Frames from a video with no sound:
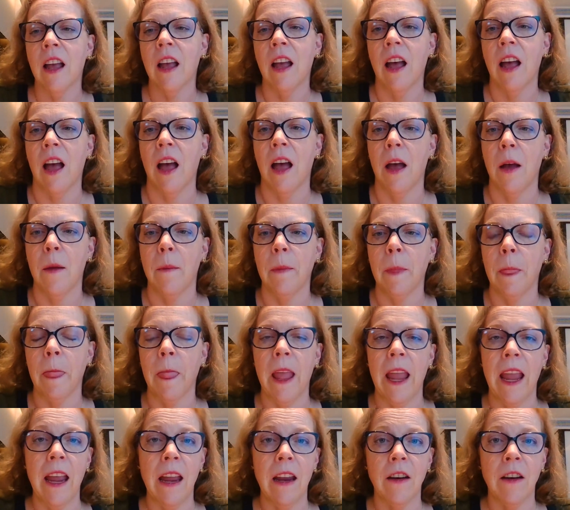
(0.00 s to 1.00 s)

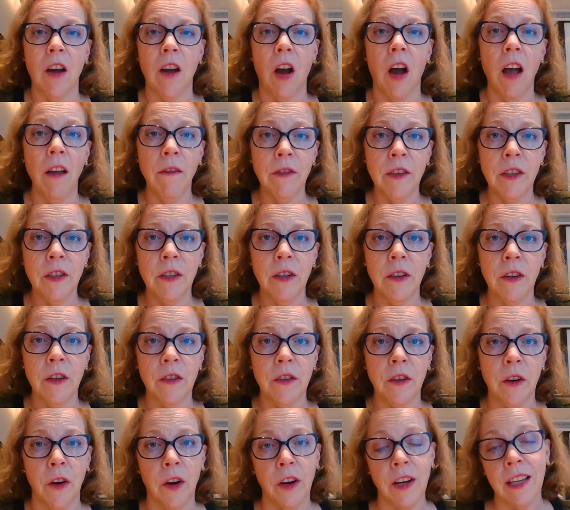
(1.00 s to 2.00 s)
And
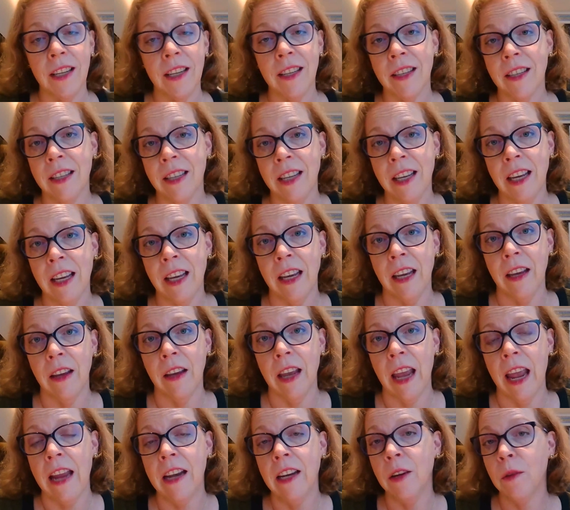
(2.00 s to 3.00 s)
officers are going to
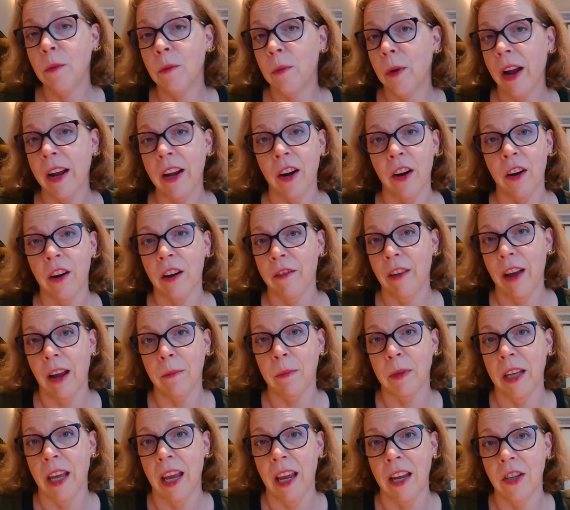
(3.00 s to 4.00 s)
see any record of
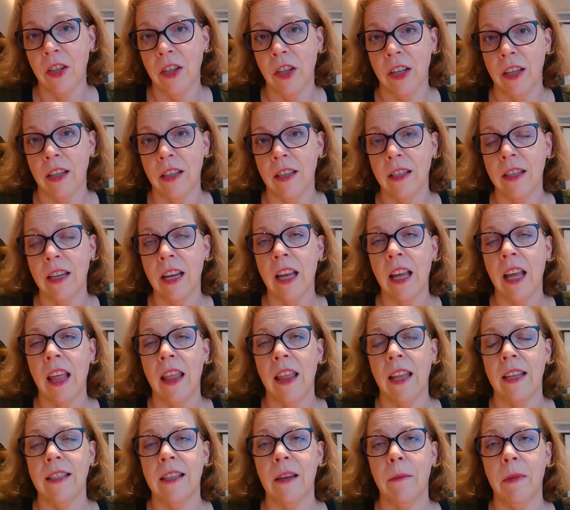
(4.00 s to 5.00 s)
applications
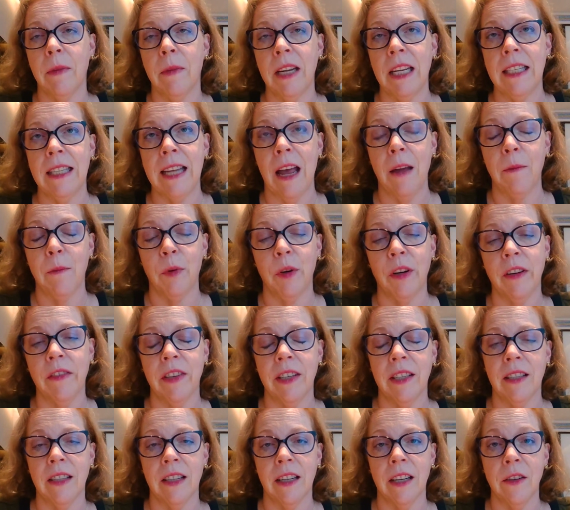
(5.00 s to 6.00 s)
that somebody's had
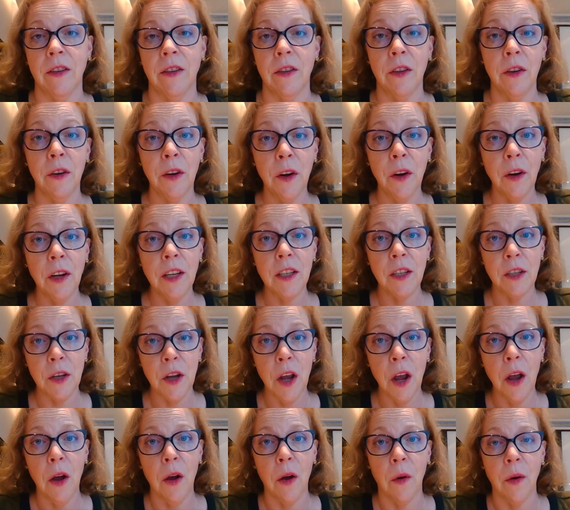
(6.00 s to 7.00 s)
previously. So they're going to
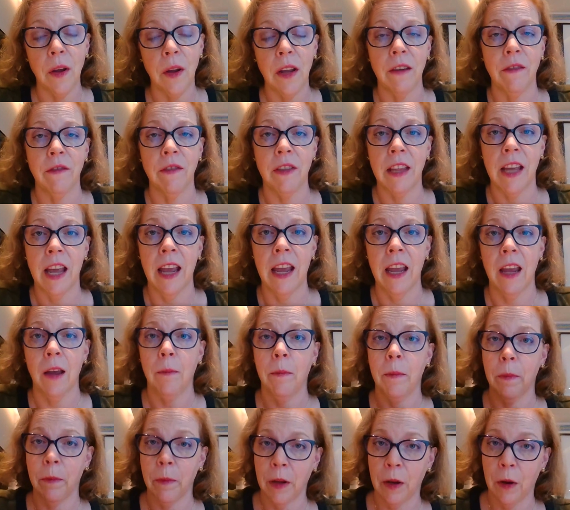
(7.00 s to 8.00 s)
know if they,
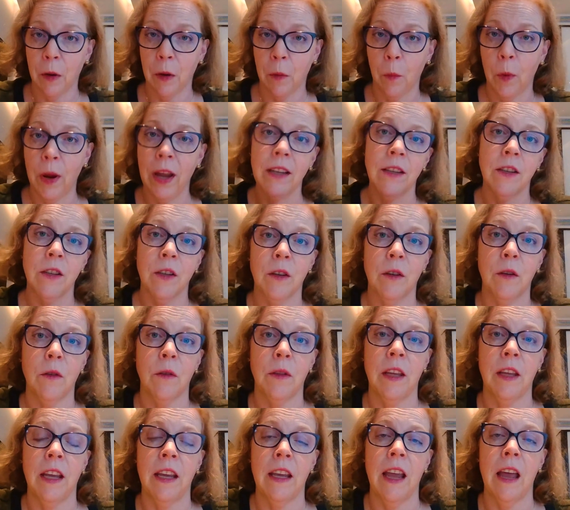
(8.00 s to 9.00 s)
went
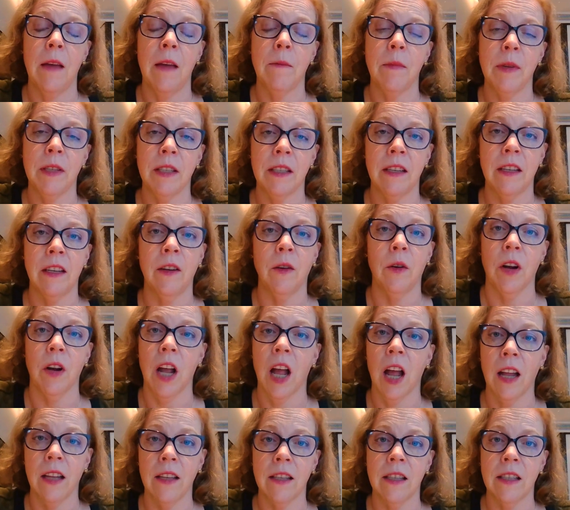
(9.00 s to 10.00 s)
to the embassy or
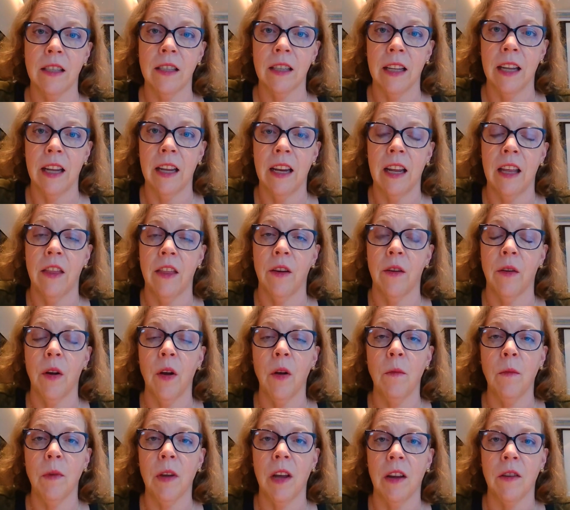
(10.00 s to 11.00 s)
consulate in their
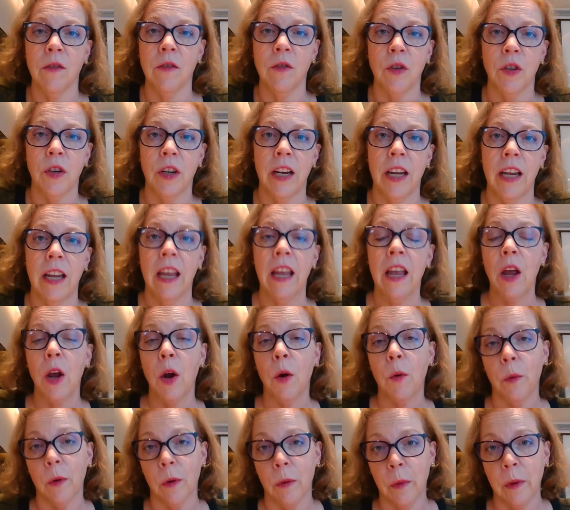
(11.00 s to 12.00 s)
home country,
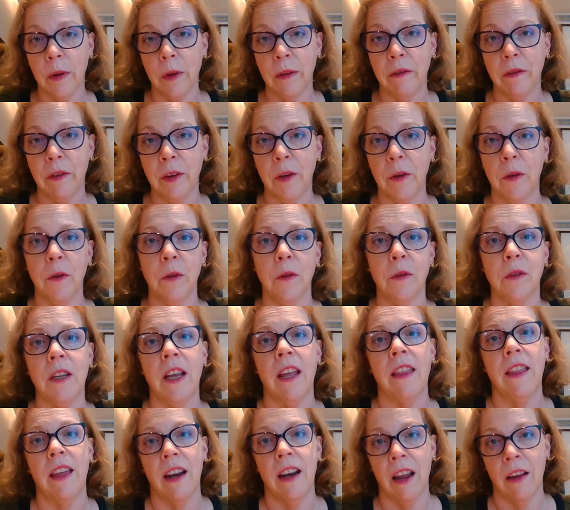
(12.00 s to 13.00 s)
were refused,
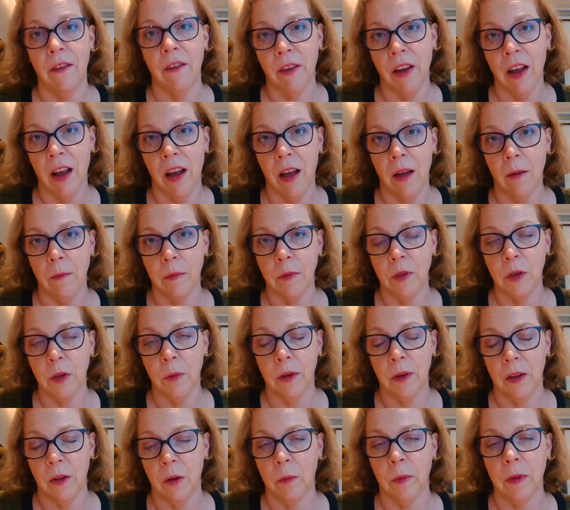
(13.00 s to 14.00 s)
and then have come
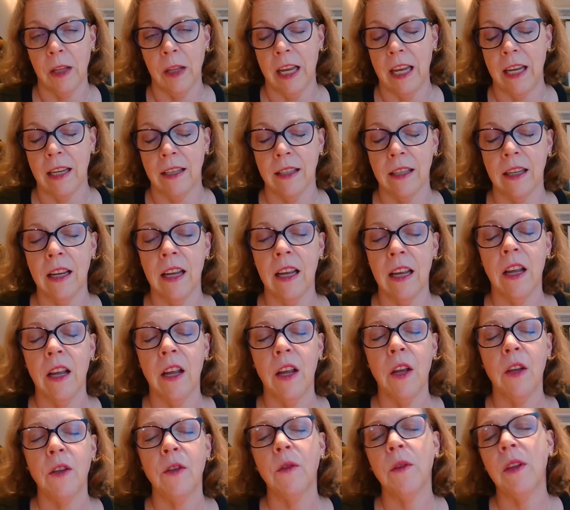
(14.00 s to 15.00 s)
to another place.
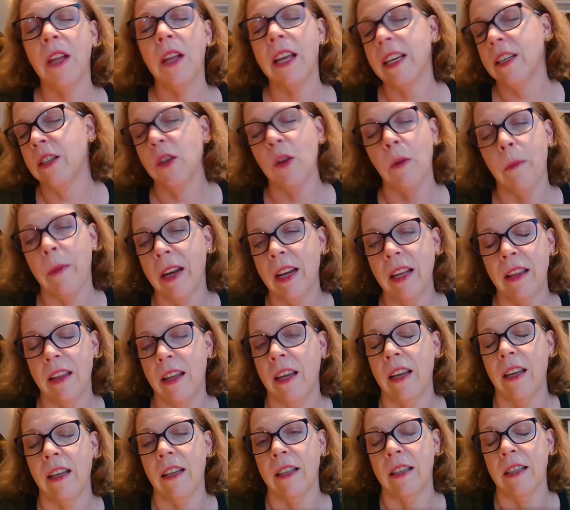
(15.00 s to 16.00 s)
So like so many
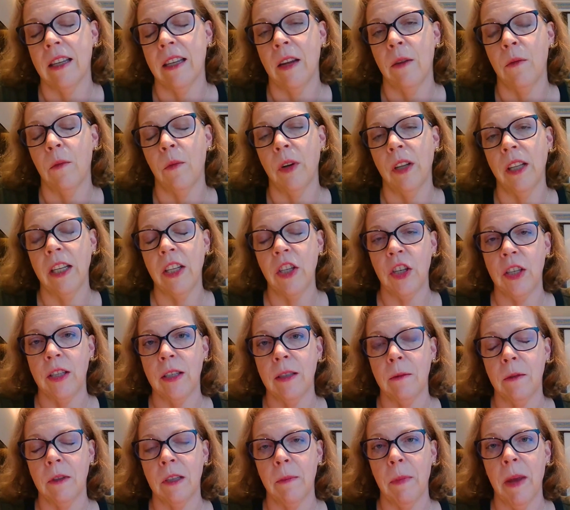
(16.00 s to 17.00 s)
things, it really
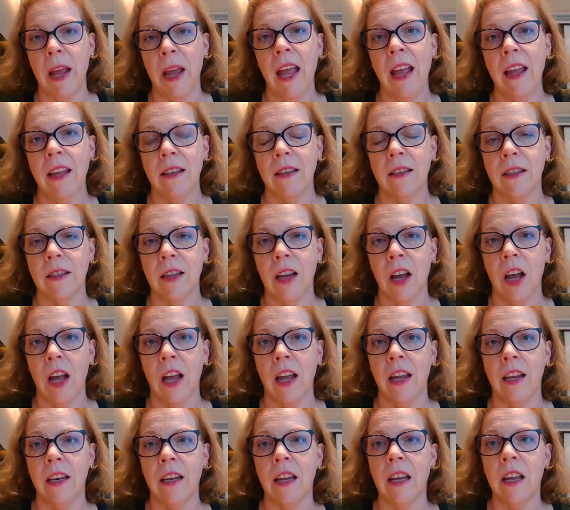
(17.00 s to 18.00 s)
just depends
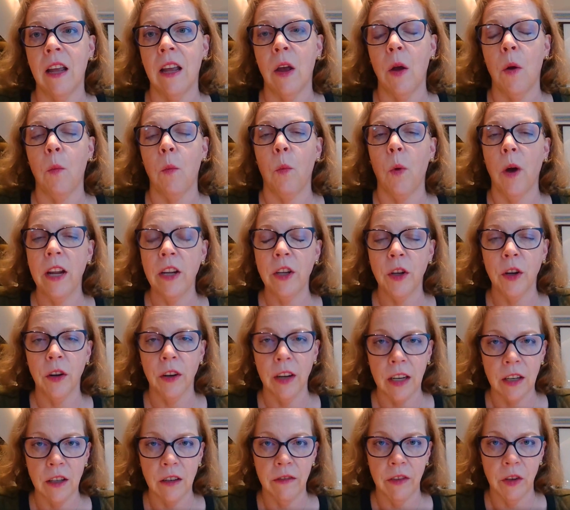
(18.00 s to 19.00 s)
on what
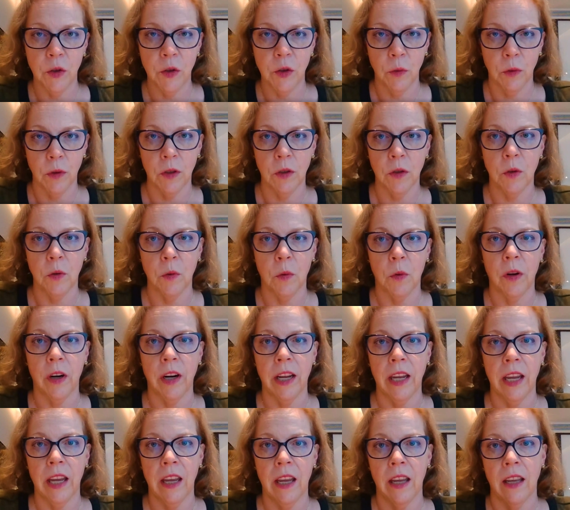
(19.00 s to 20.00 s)
your individual
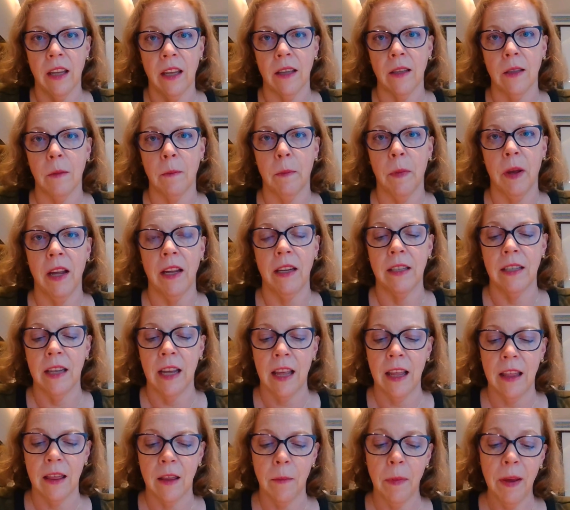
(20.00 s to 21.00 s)
story is. But
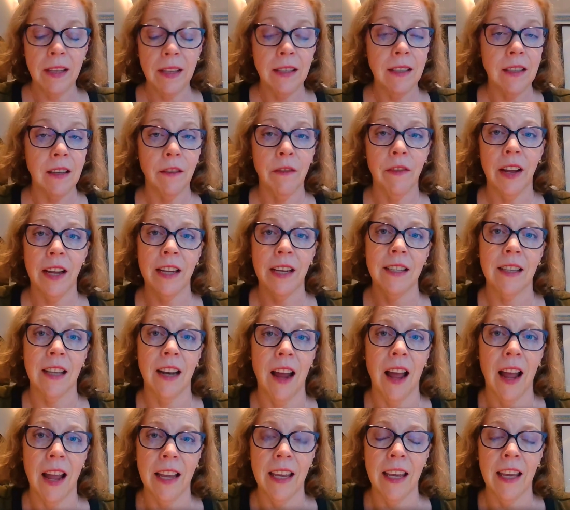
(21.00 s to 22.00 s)
the best advice
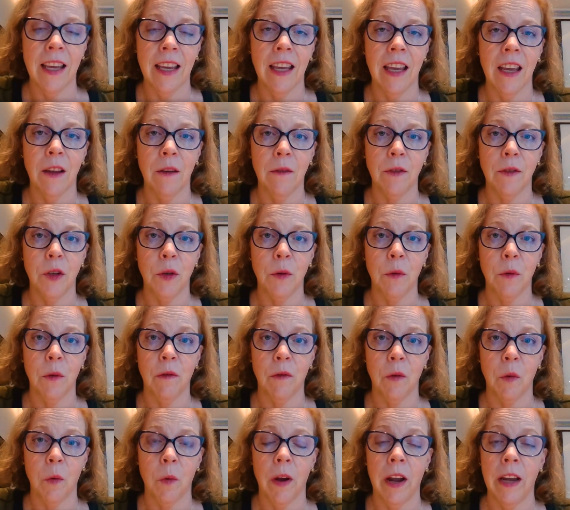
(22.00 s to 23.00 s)
that I can give to
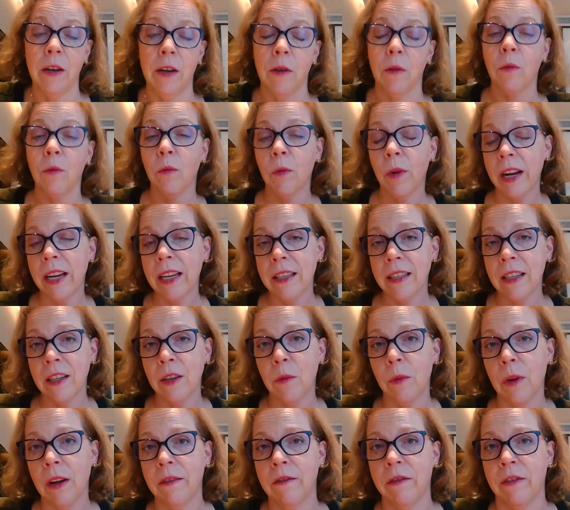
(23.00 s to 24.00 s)
avoid
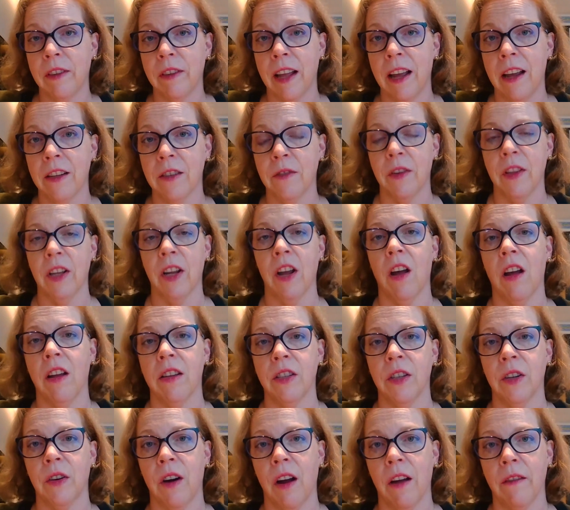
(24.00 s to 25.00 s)
raising red flags for the
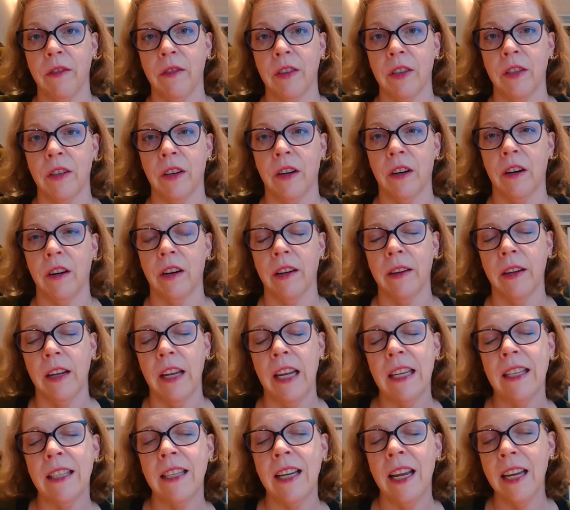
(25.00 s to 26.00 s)
consular officer
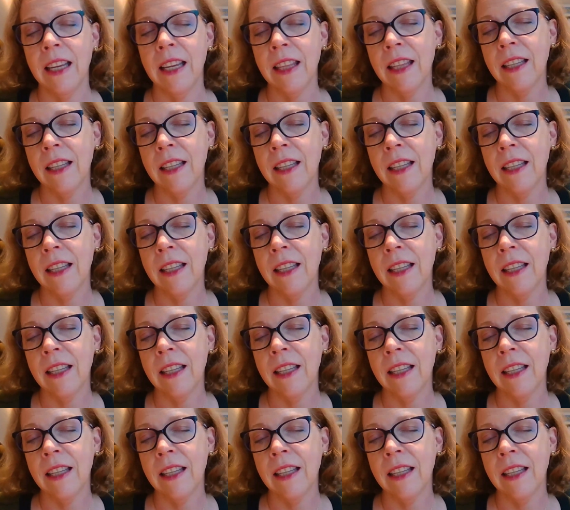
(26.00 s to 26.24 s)
is take the